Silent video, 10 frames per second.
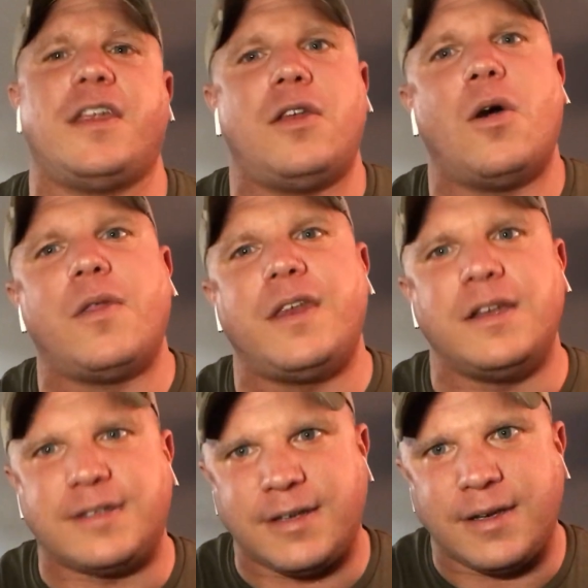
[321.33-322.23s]
They know they
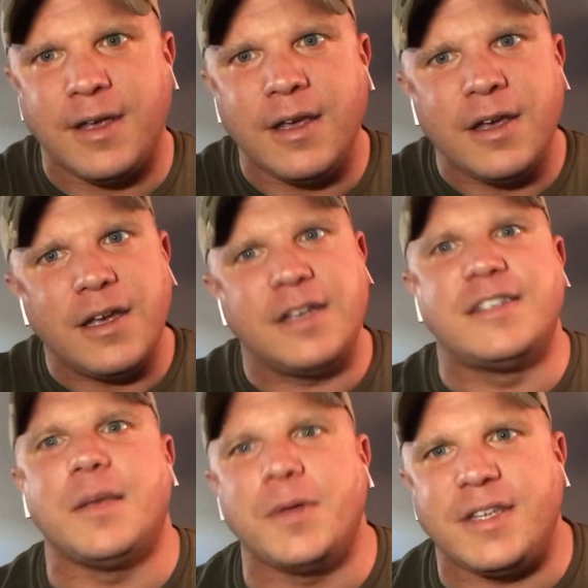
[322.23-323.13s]
need to
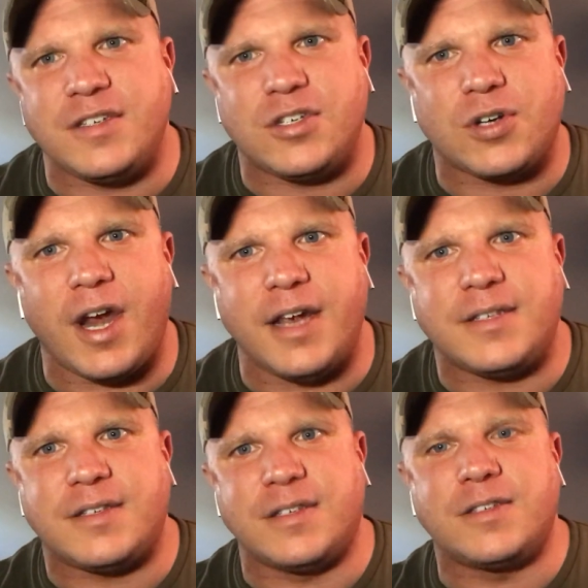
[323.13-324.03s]
exhibit these
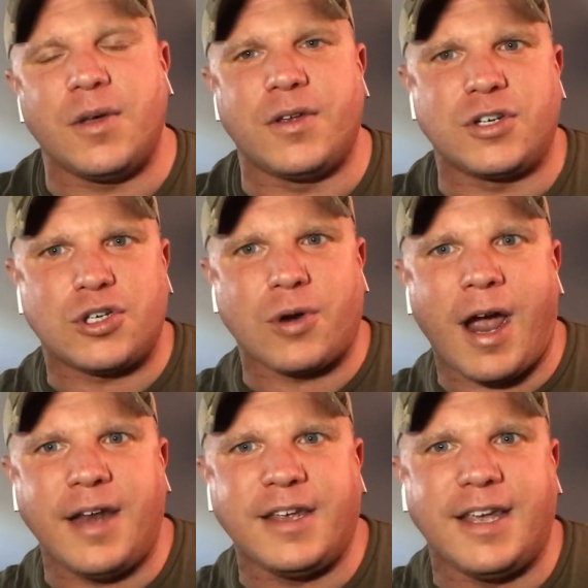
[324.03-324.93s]
traits, and so they're
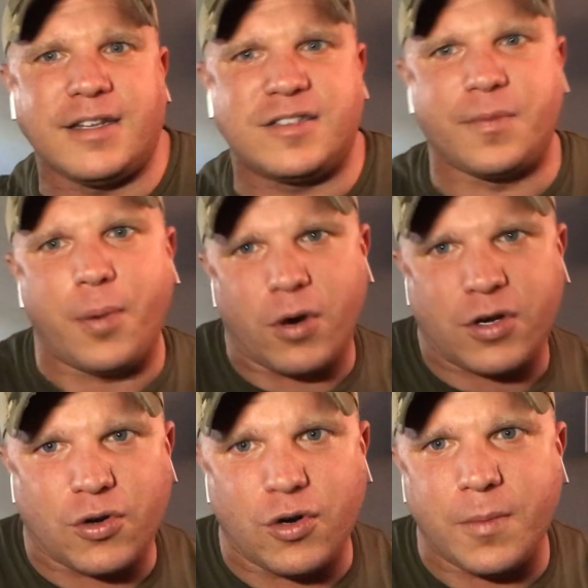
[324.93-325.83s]
trying to get
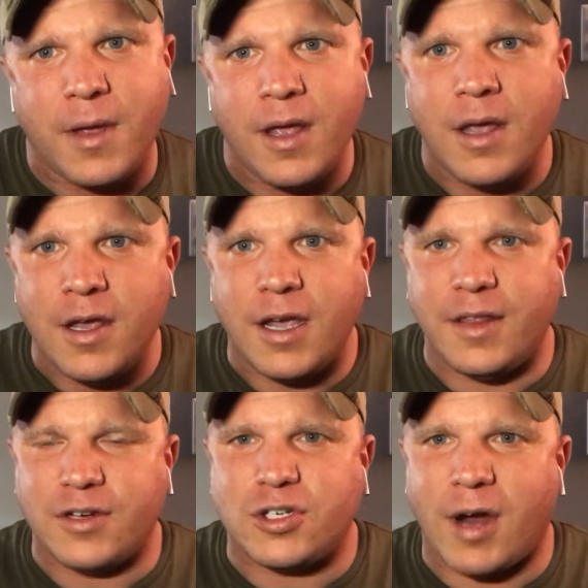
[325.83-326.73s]
support group,
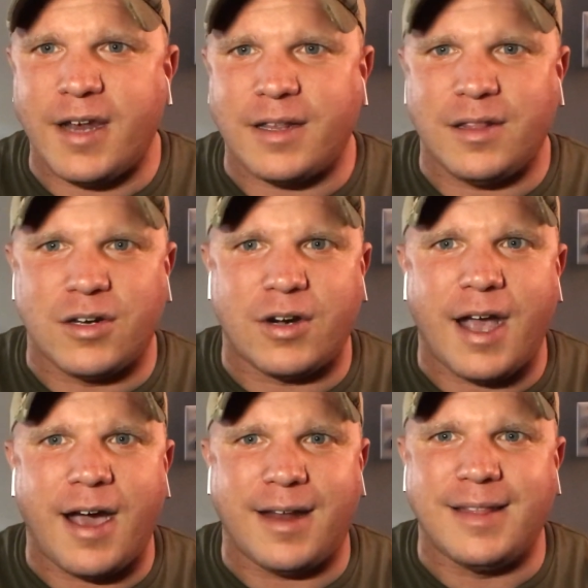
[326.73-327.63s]
and they're trying to learn
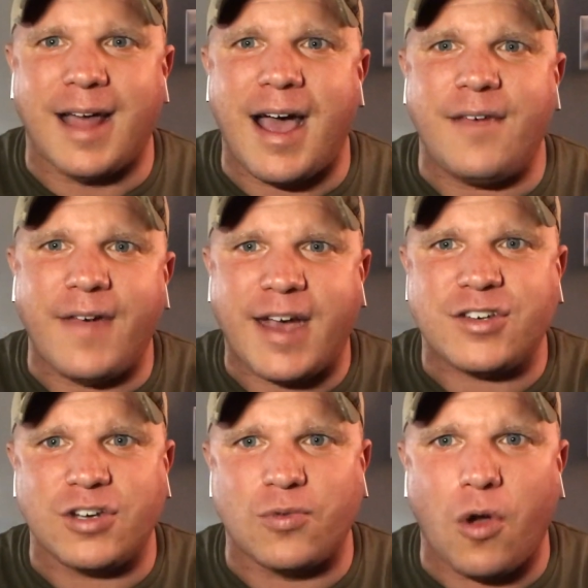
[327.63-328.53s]
how to live
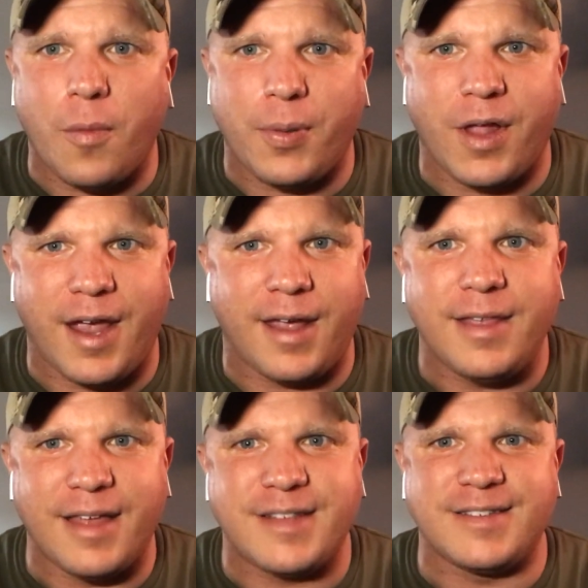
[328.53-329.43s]
action role
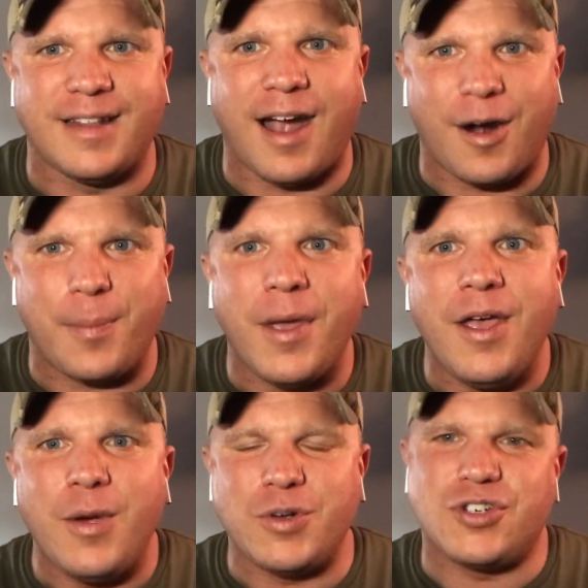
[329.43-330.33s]
play. That's LARP,
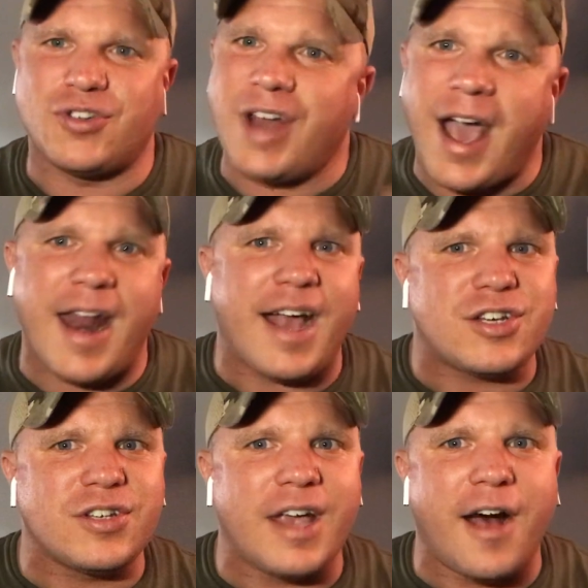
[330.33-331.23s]
which is you're not
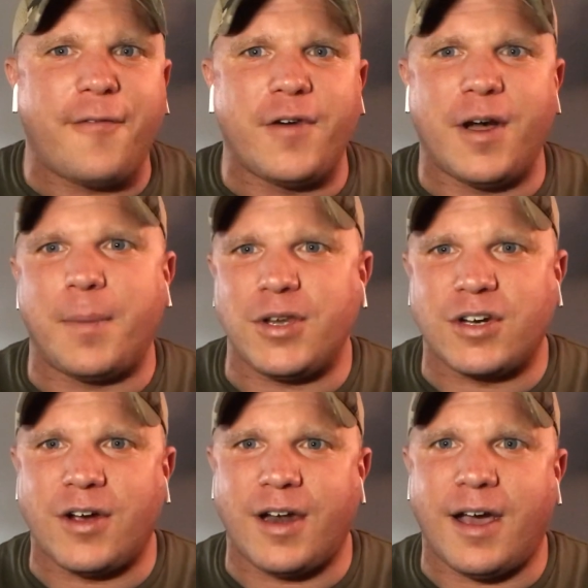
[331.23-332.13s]
actually alpha, but
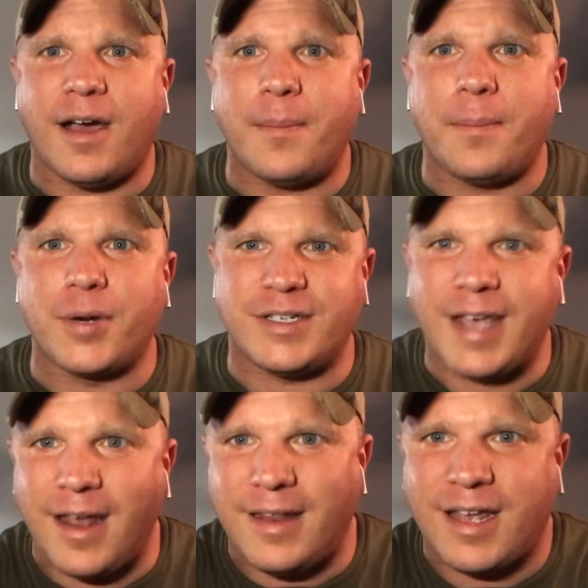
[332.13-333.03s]
you're gonna
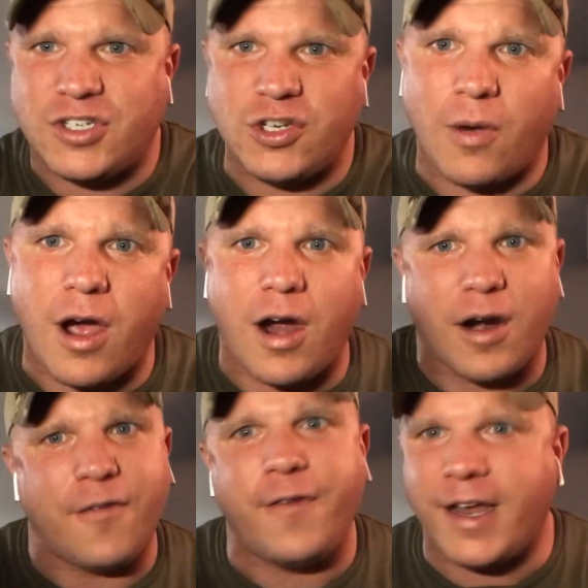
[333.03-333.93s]
pretend that you
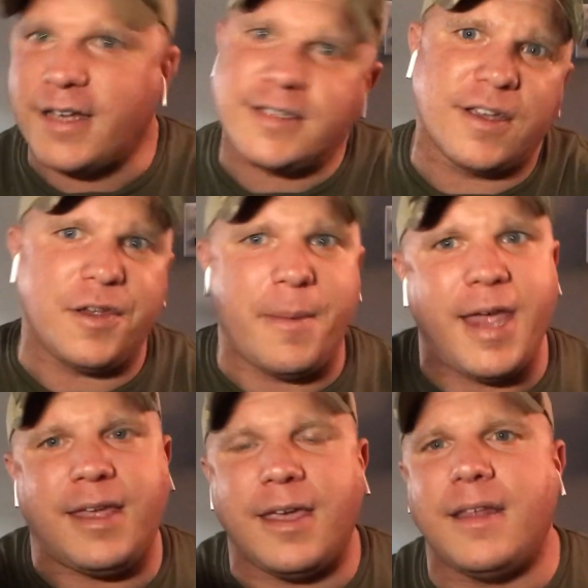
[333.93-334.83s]
are, fake it till you
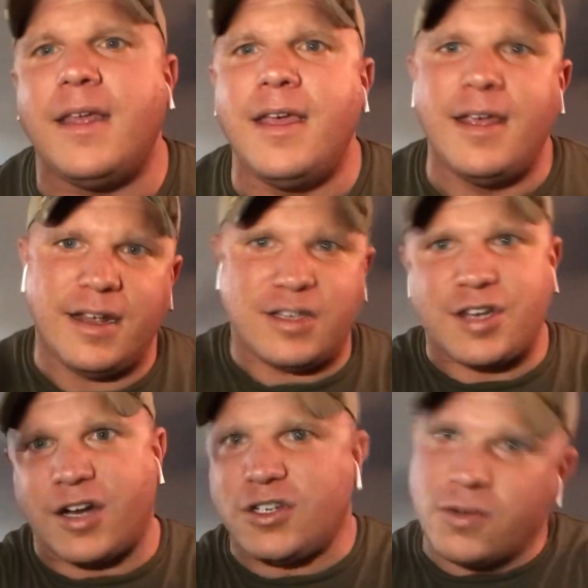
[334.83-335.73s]
make it, and
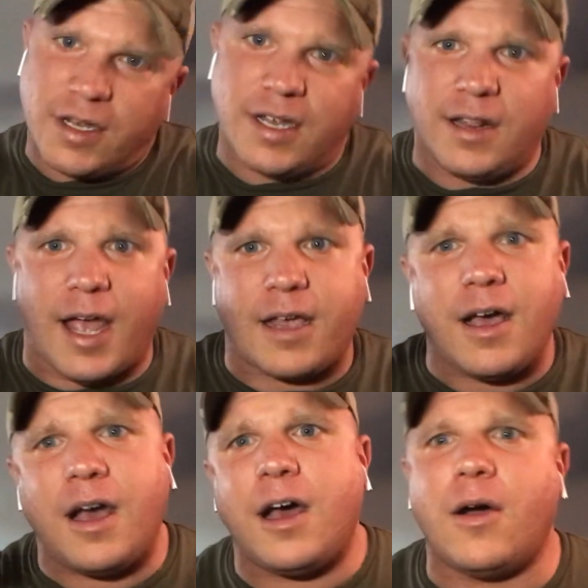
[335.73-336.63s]
start doing like,
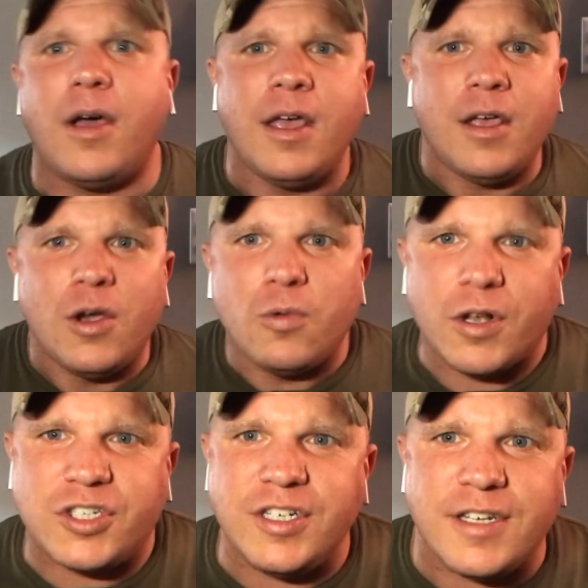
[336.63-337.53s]
oh,
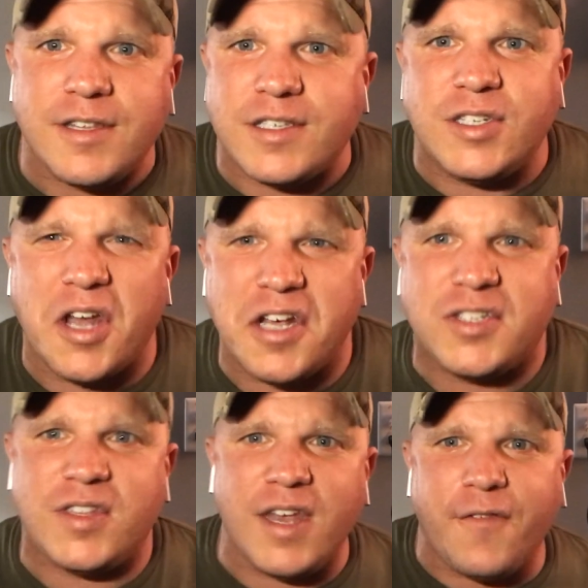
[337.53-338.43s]
well, she did this
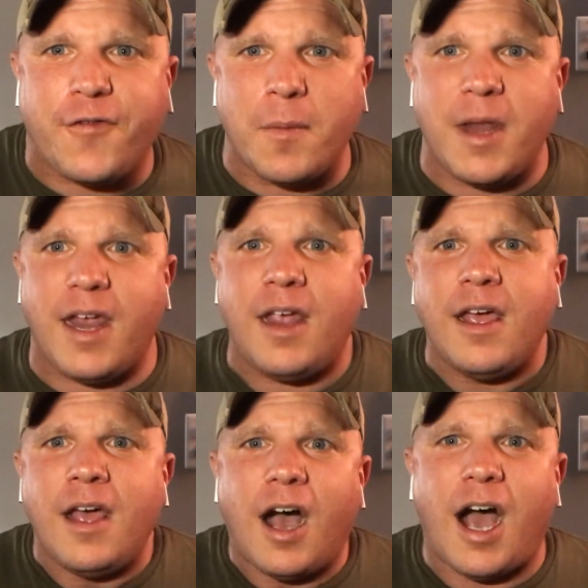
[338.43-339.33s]
nice thing for
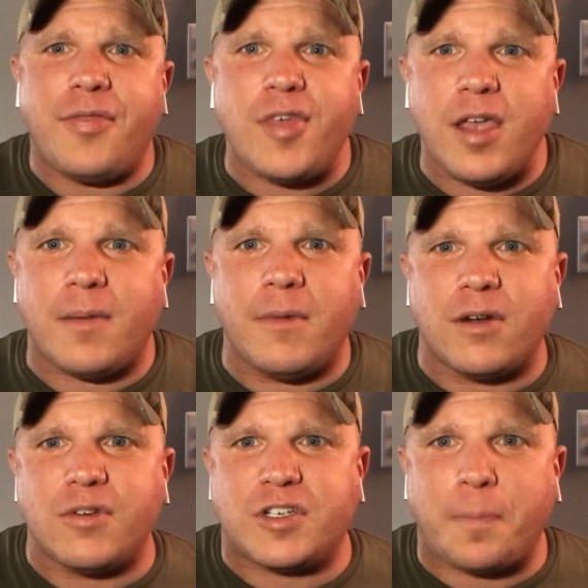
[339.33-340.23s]
me I think I'm
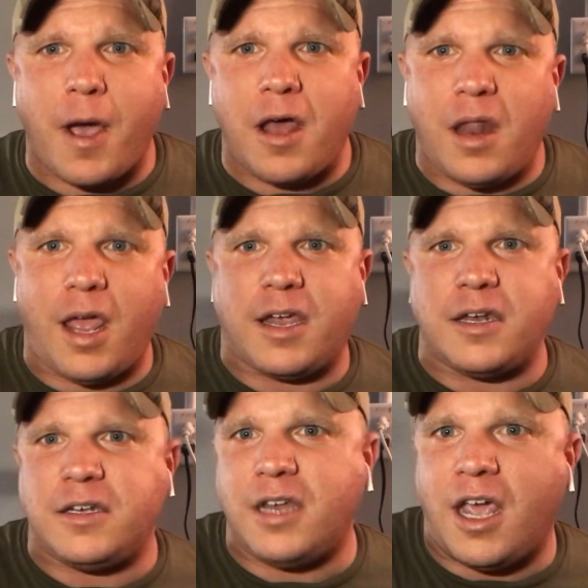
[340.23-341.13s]
gonna respond like
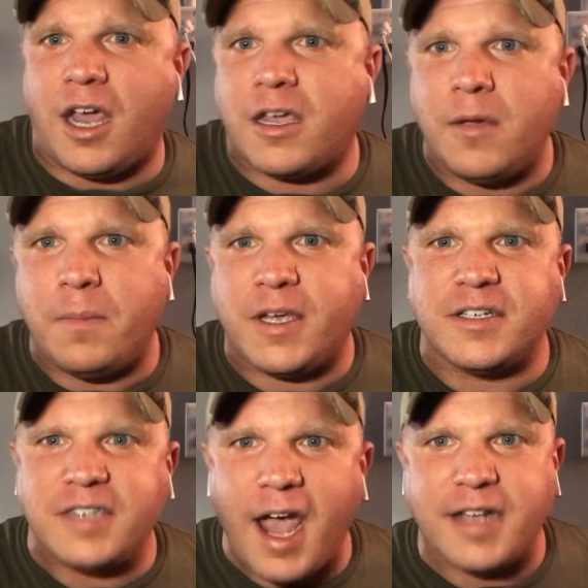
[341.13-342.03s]
a dick
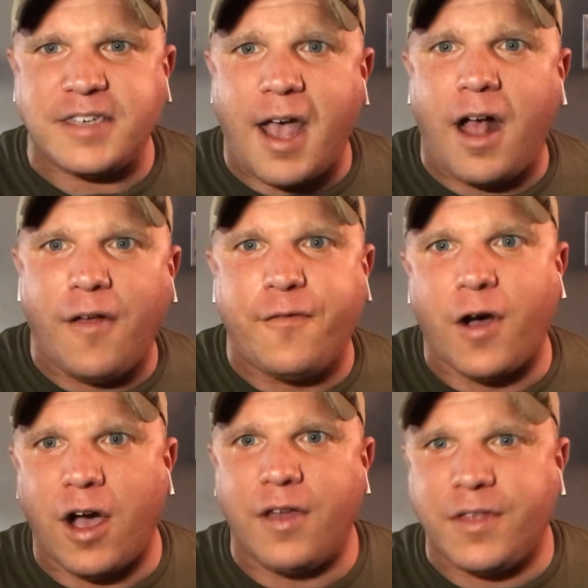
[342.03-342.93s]
because that's
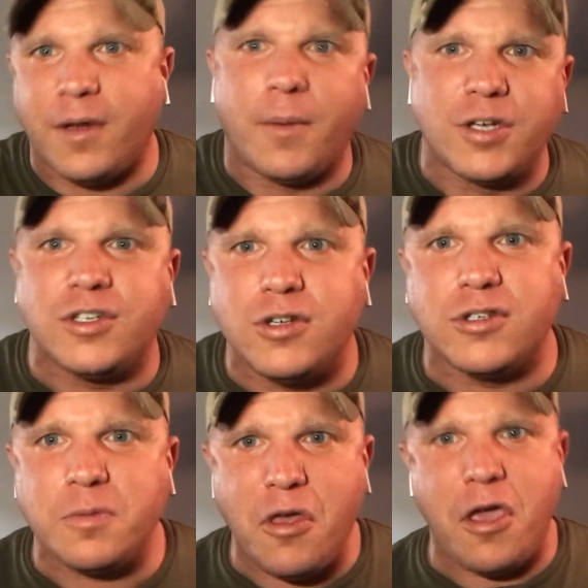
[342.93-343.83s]
alpha. And then a bunch of
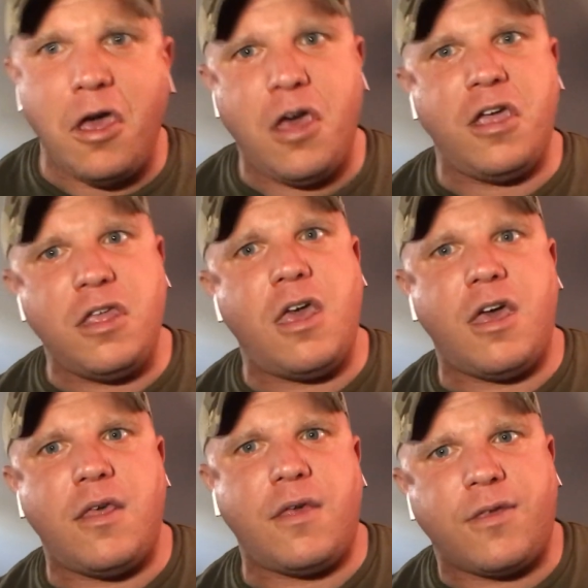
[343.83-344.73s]
dudes will be
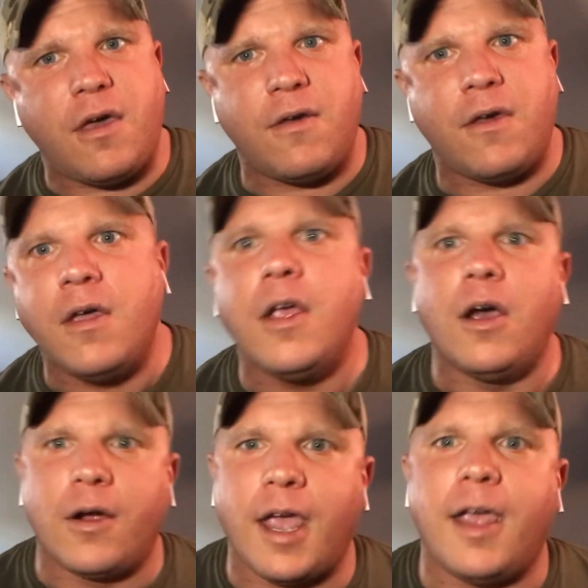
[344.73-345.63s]
like, yeah,
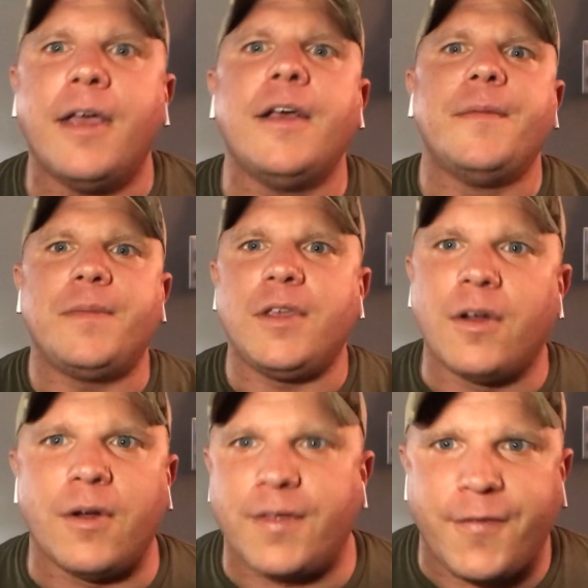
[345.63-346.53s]
okay, you
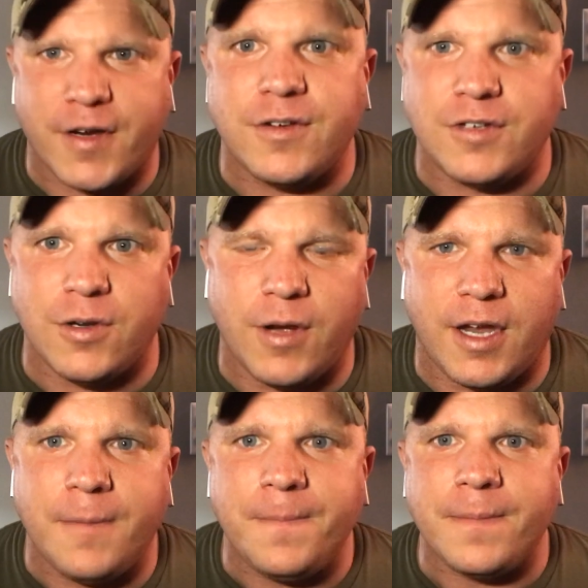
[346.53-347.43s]
don't know what the fuck you're
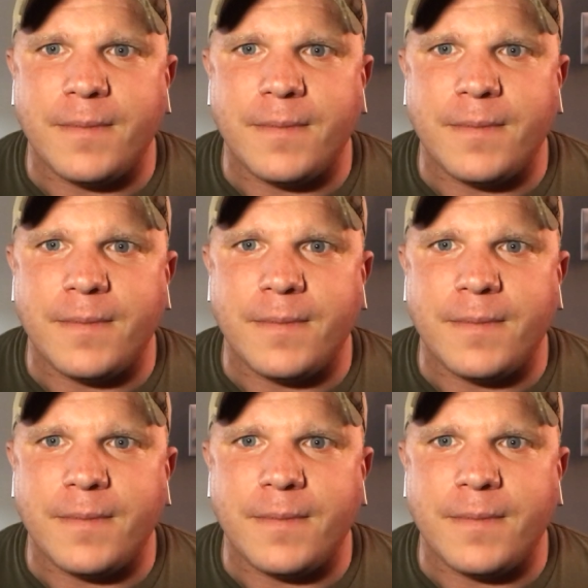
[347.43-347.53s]
doing.